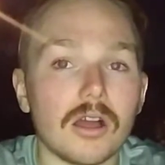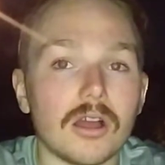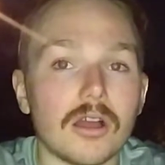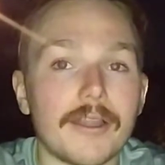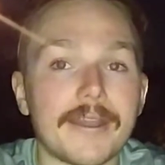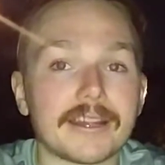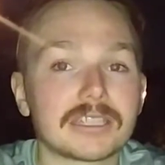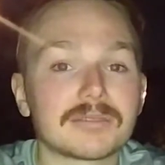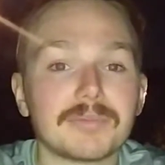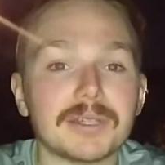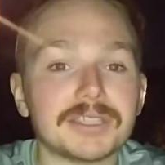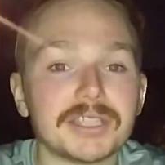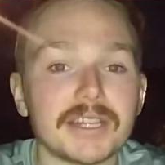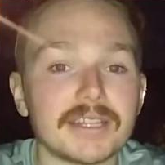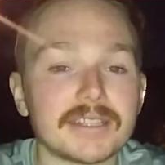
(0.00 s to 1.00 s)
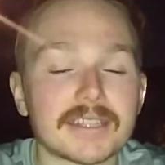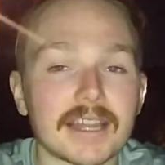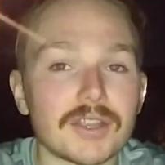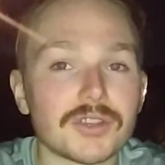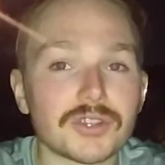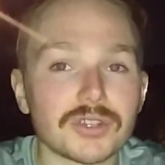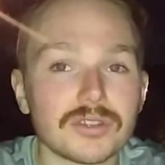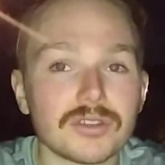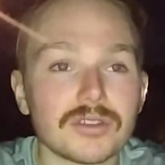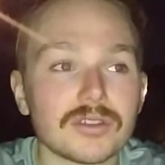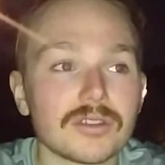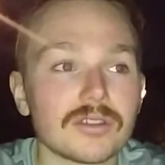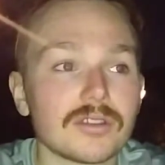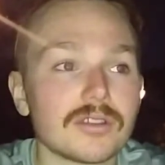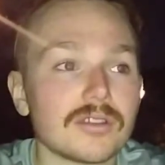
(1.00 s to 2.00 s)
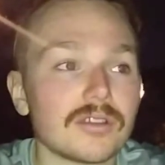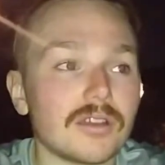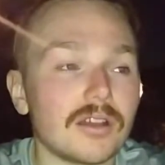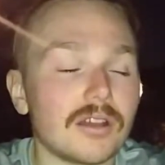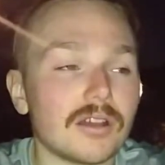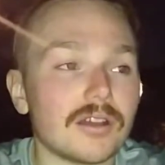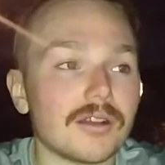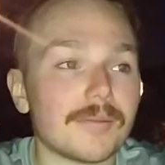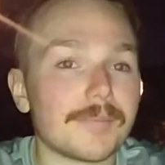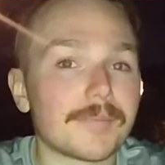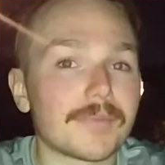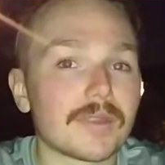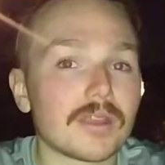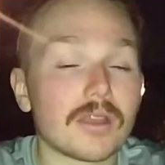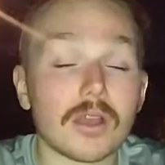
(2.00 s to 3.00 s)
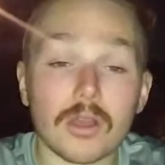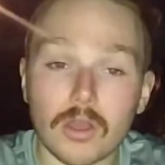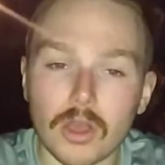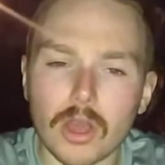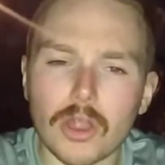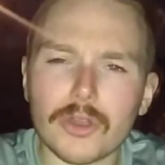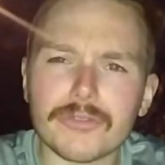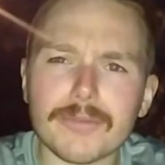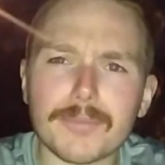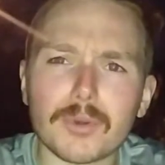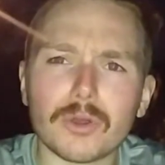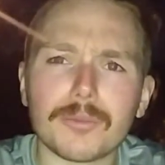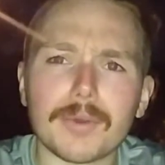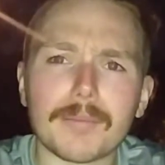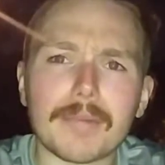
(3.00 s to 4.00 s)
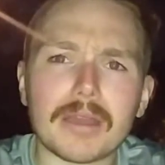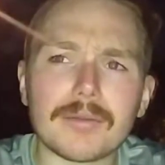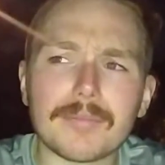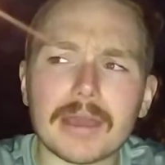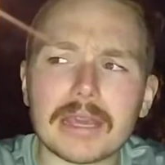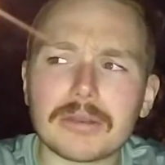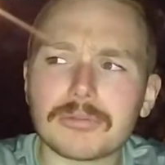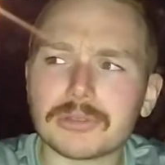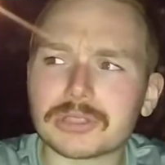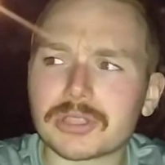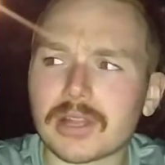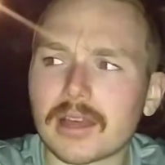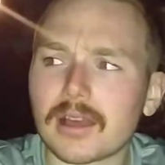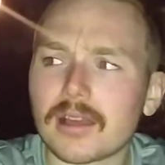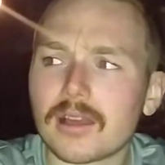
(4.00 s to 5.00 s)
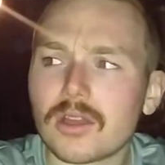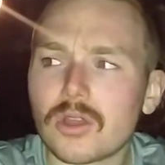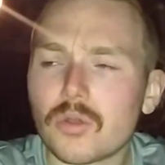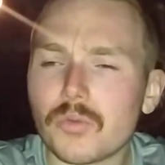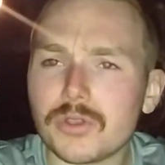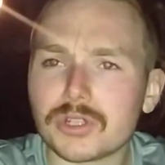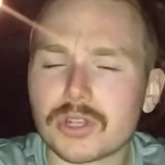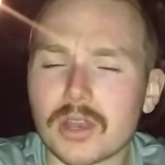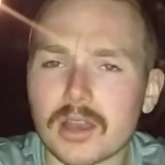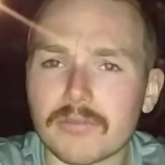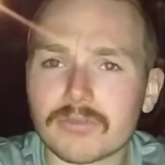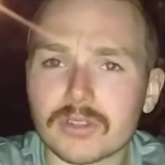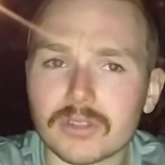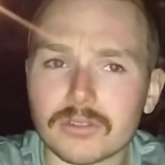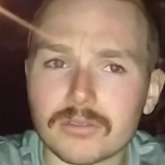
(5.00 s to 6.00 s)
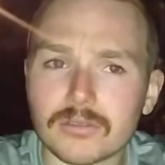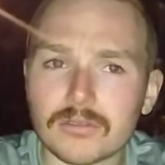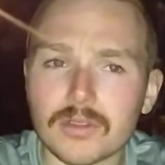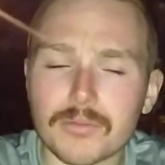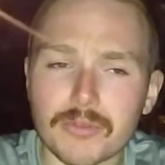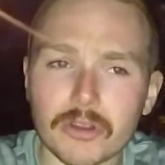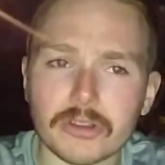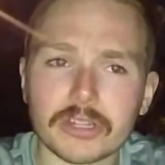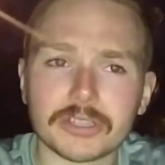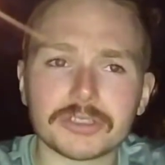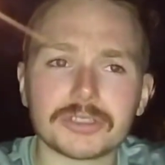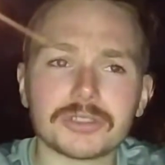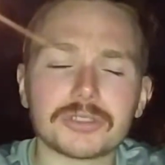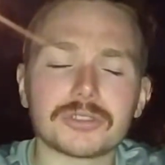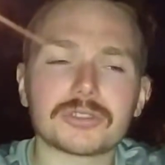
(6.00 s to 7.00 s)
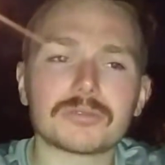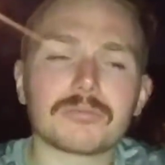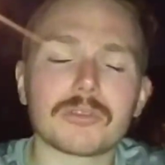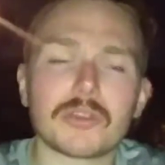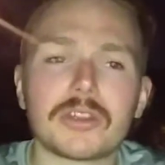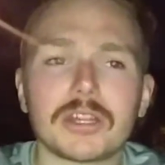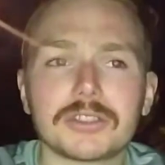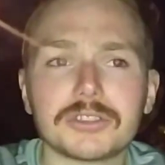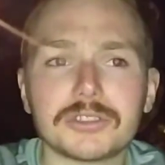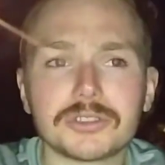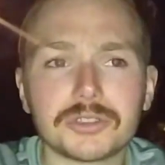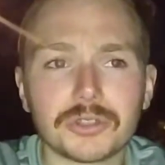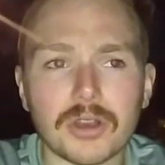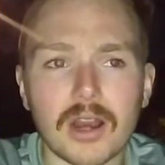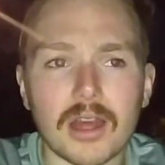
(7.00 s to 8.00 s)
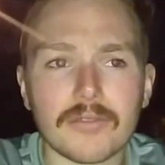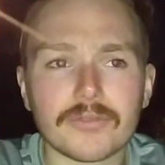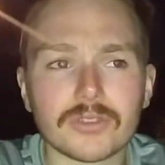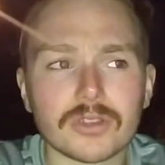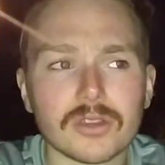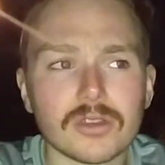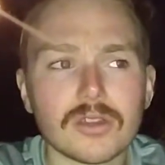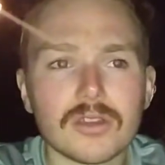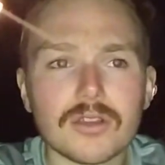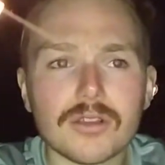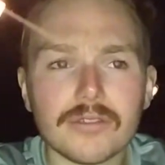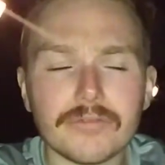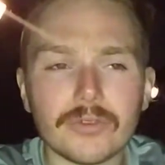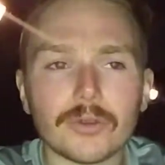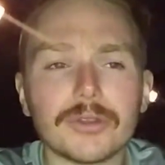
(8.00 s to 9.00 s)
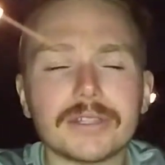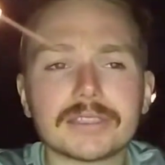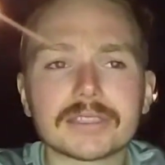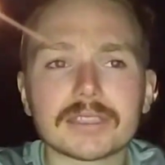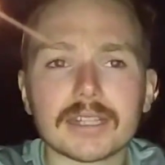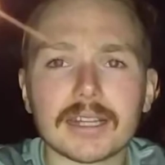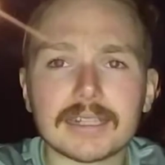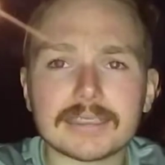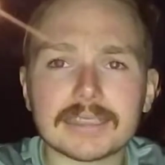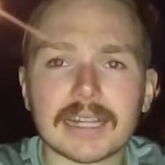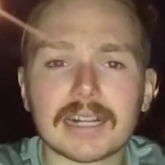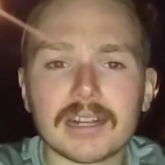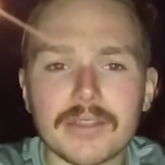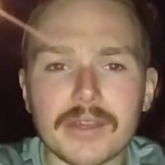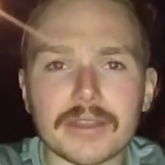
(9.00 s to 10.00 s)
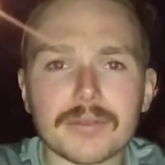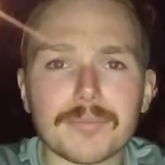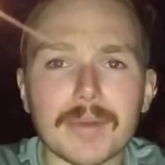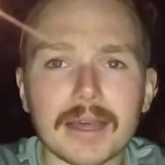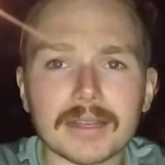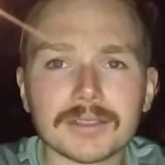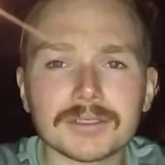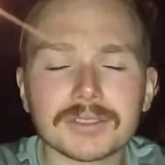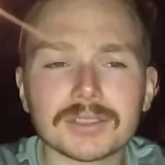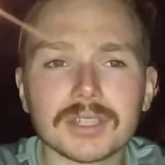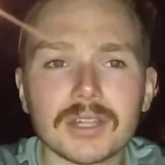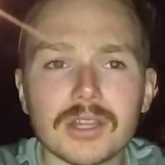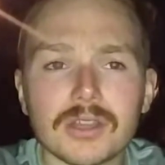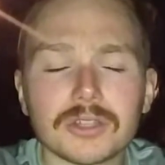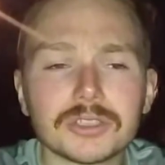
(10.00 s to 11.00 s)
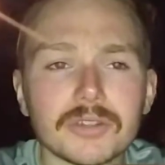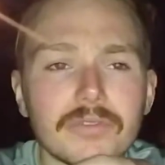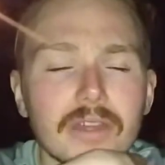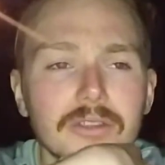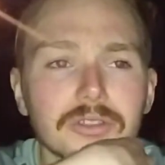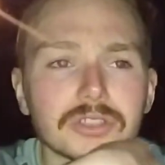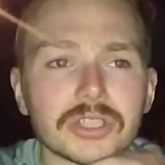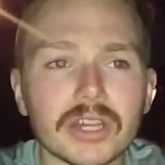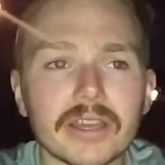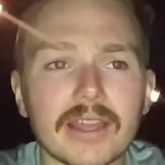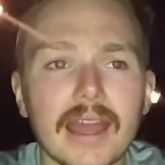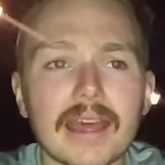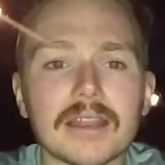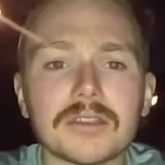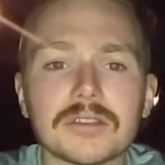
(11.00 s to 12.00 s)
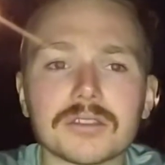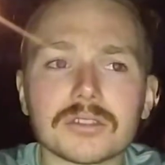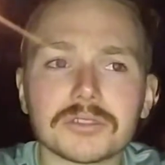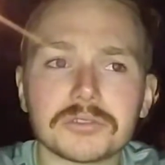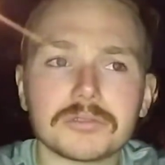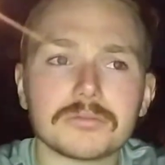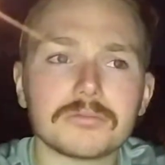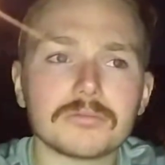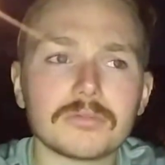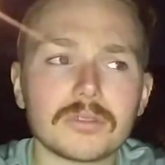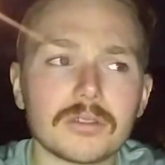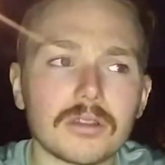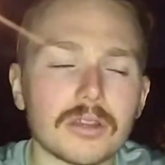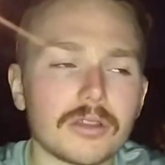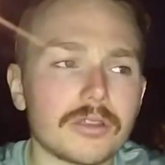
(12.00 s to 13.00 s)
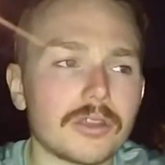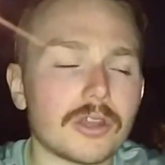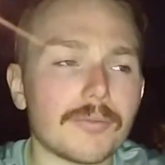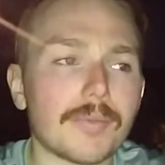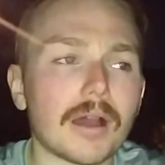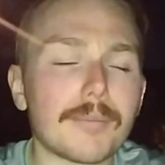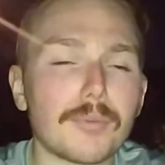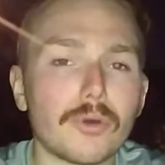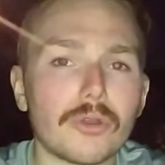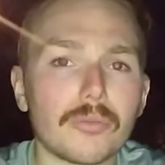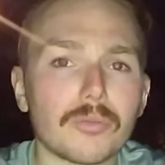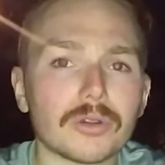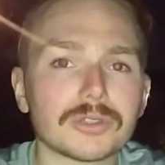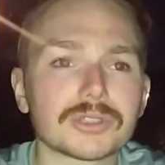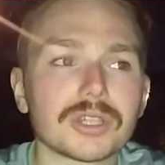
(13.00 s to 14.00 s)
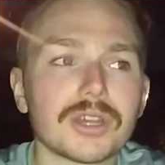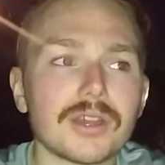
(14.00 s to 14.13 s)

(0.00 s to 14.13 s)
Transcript: an explicit intention. Another point my mate made was that we shouldn't have to, the protesters shouldn't have to voice exactly their demands, because if they're just saying end, my point was